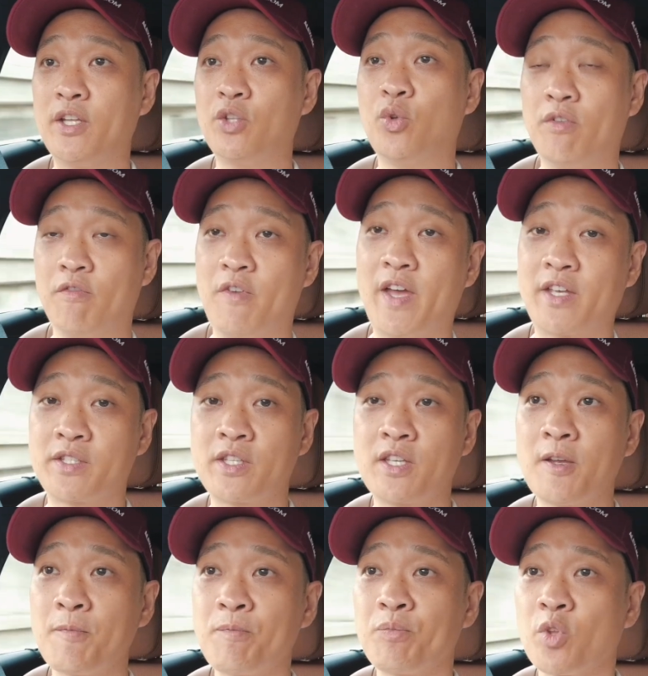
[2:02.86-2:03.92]
to invest.
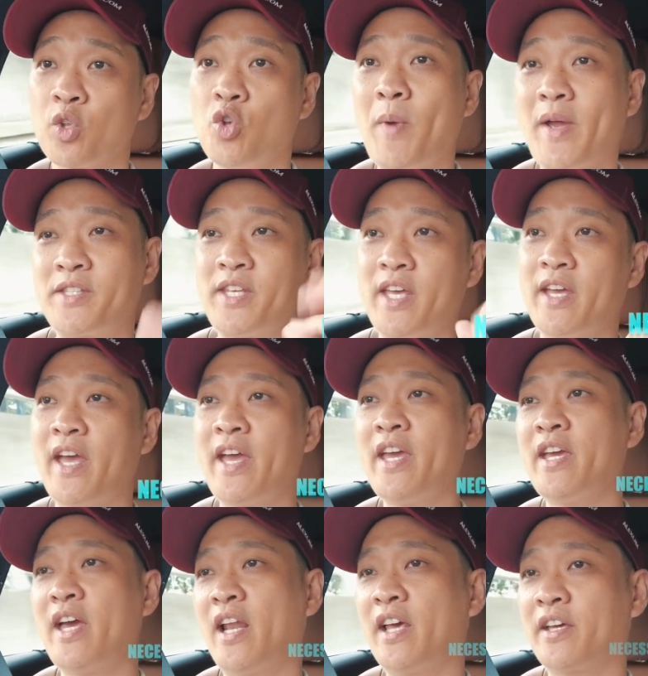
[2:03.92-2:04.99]
You might say,
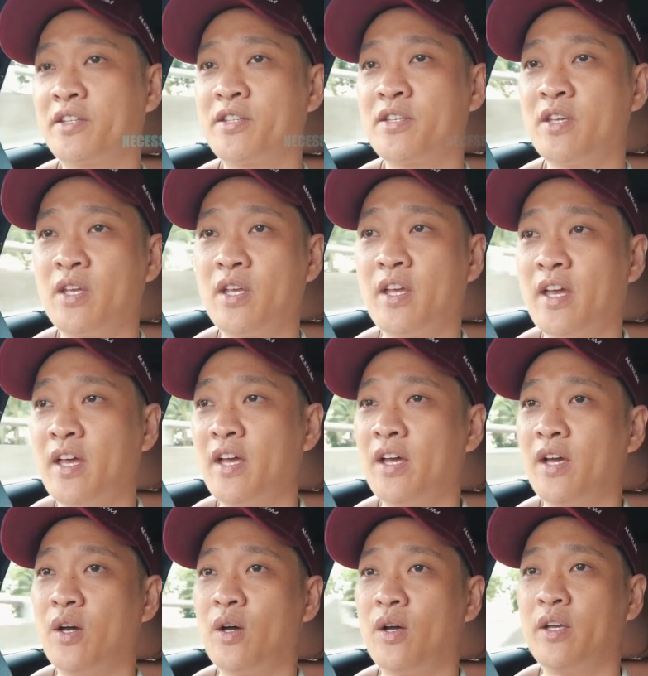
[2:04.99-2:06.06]
hey Alex,
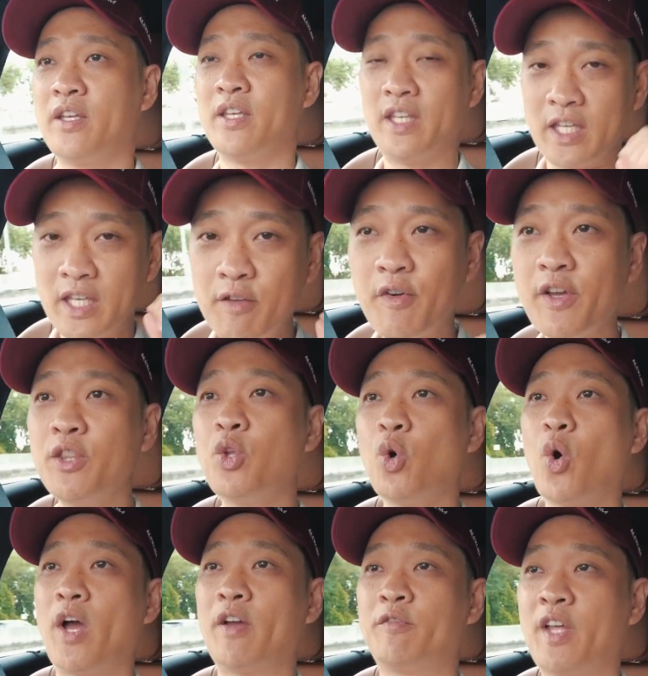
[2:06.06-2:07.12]
even
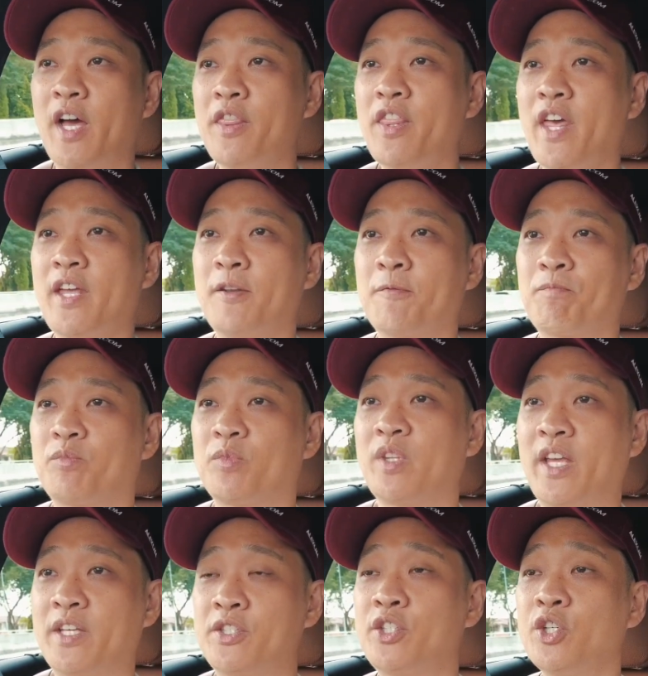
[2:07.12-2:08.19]
though I've done that,
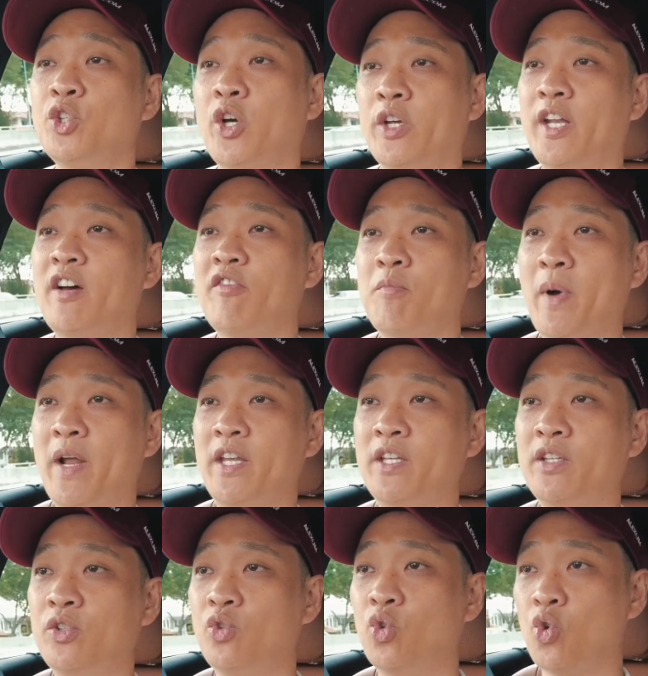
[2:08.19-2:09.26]
there's still not enough
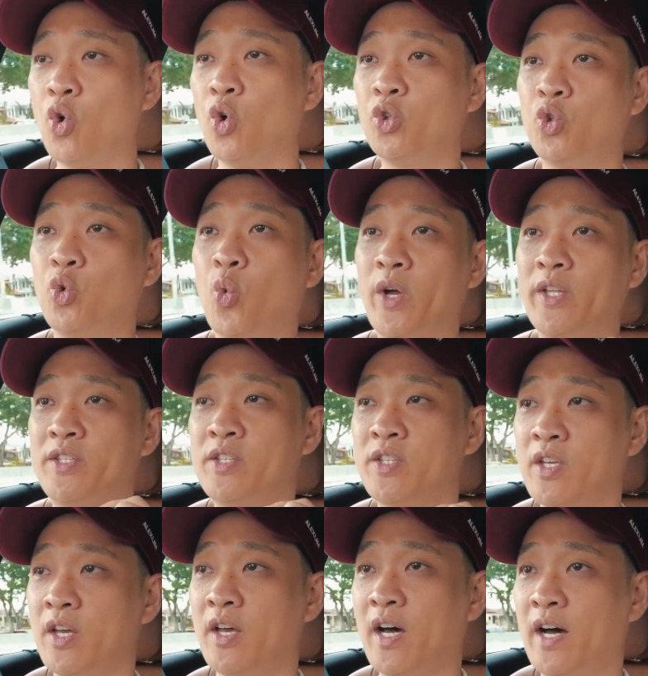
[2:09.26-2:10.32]
money to go towards
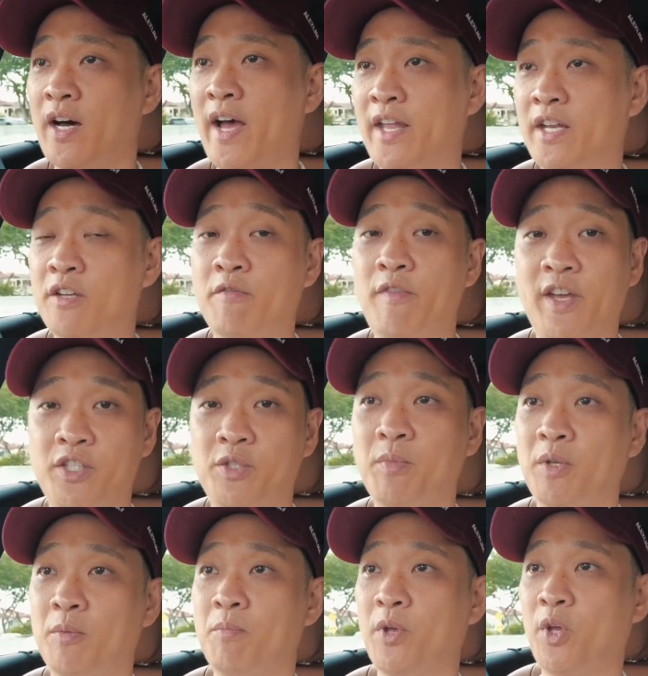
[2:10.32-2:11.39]
an
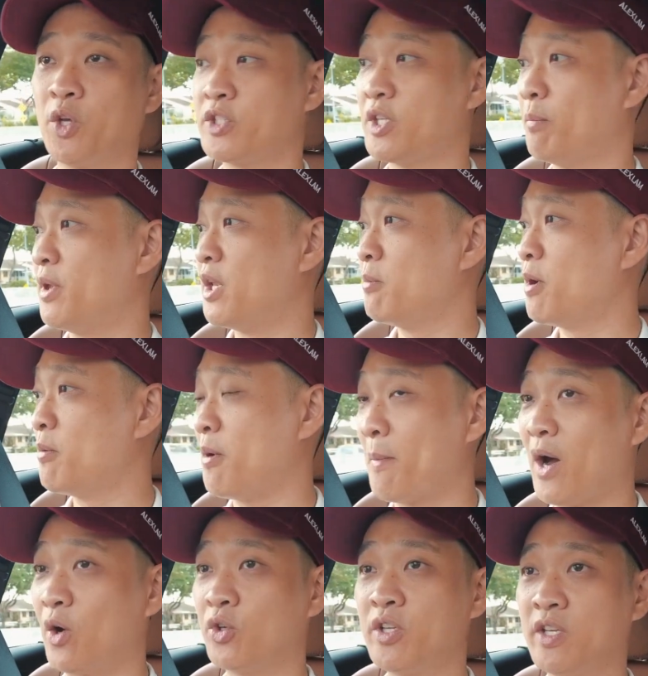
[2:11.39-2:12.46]
investment because the minimum
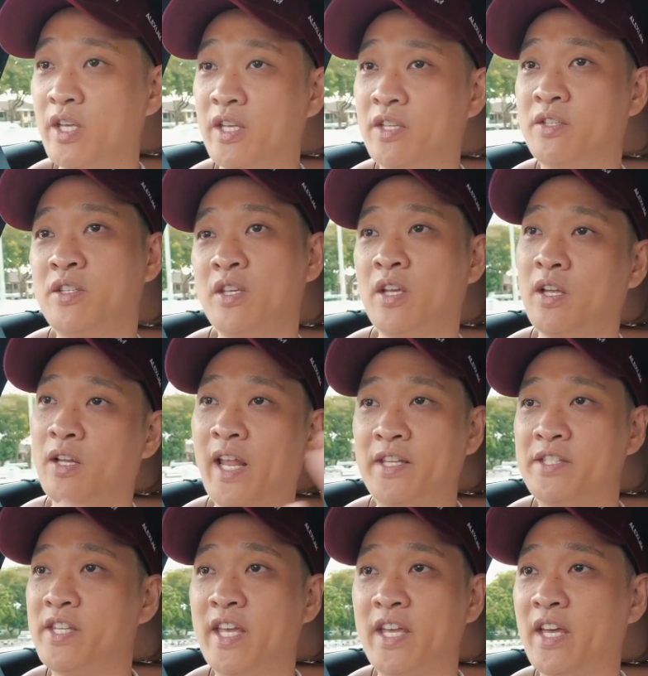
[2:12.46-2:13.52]
amount is,
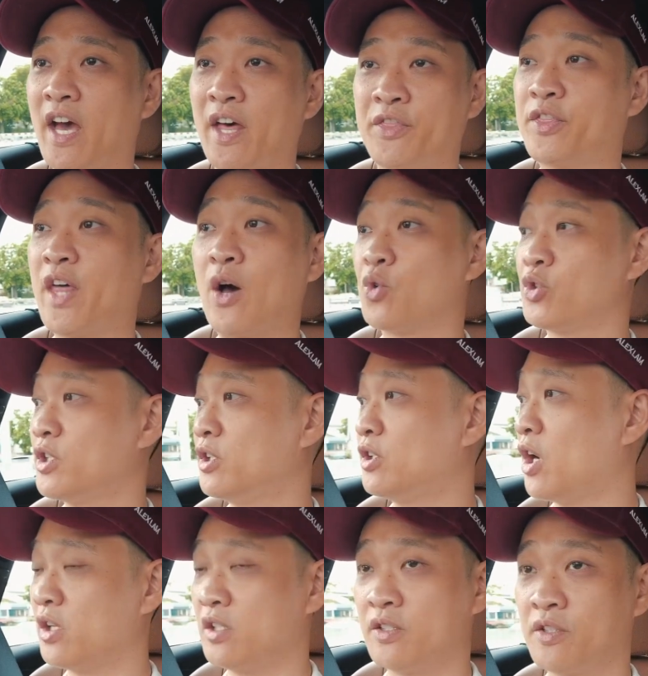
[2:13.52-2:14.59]
let's say,
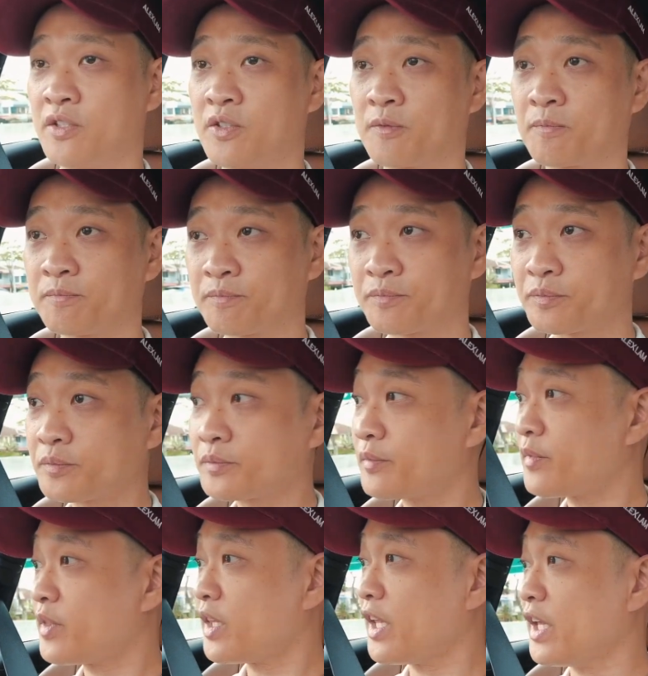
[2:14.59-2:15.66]

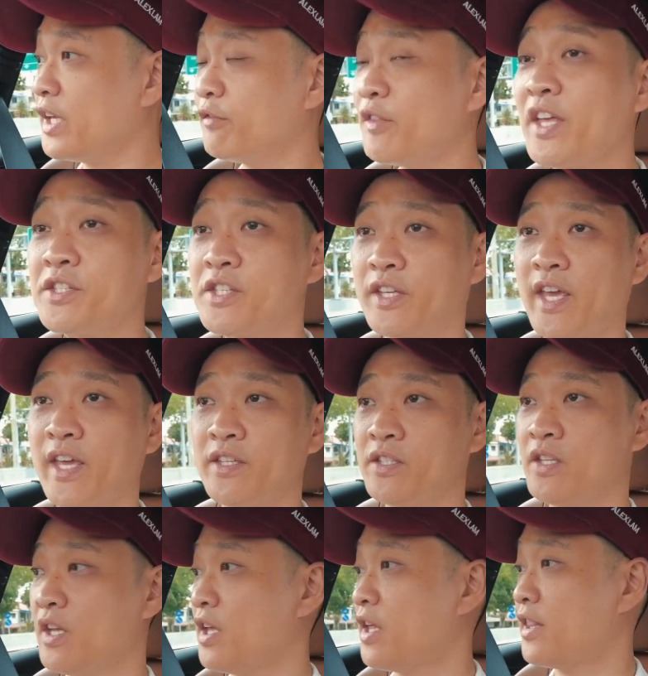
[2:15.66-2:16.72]
$1,000. If that's the case,
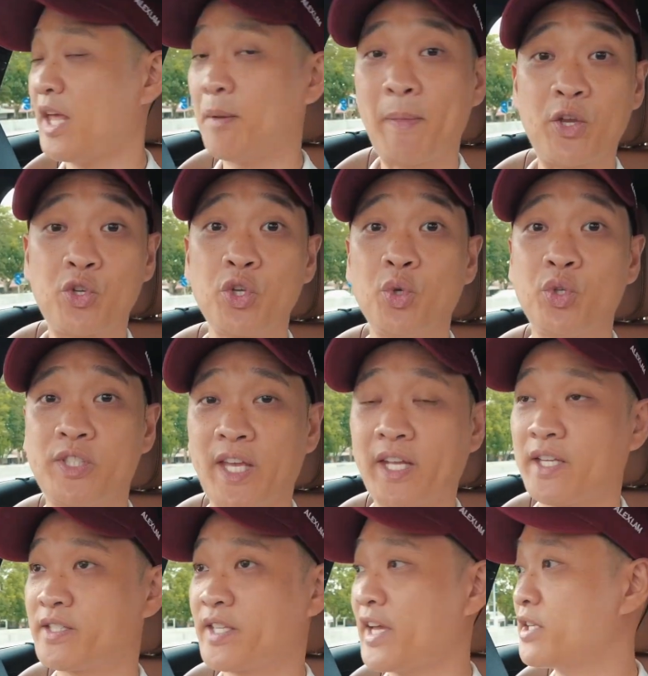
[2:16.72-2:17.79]
then make sure you set
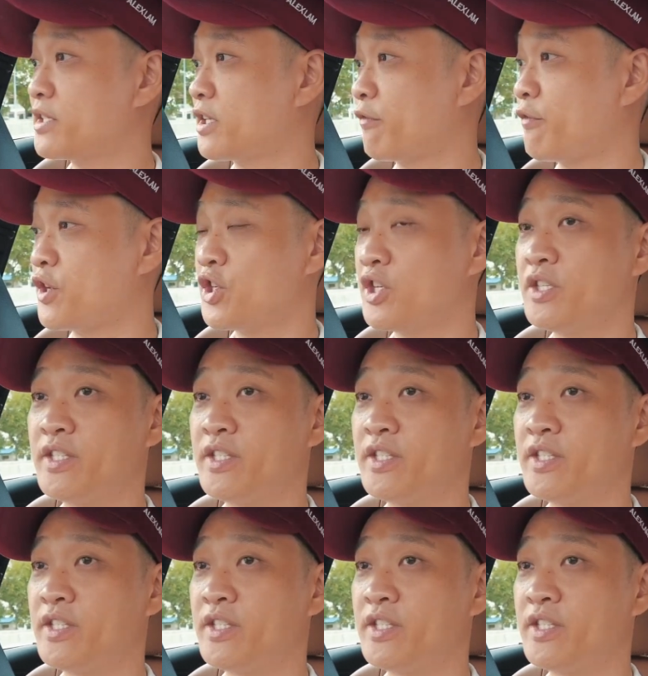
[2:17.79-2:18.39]
aside sufficient